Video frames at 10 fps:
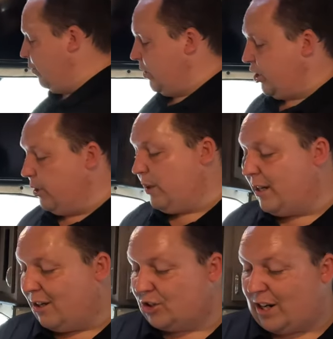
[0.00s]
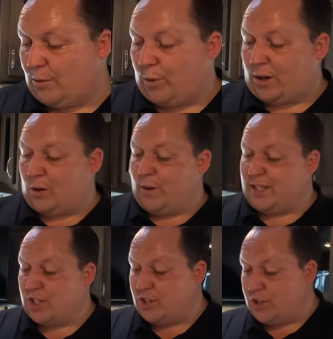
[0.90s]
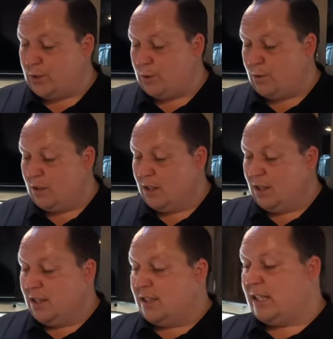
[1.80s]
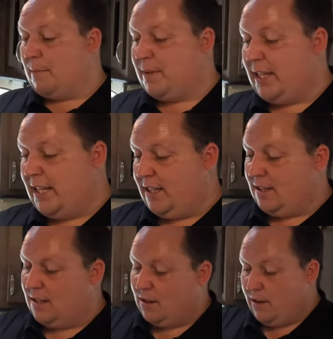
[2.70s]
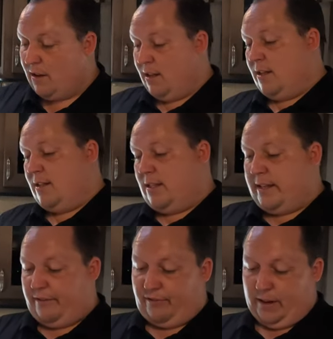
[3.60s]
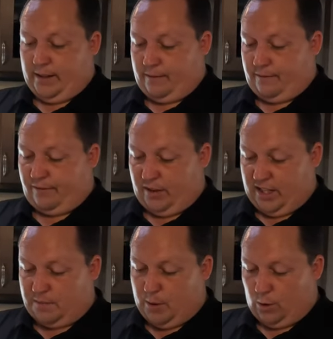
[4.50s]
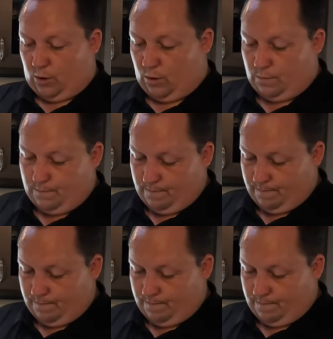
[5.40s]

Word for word: the windshield, and Andrea, we're going to do something different for this motorhome.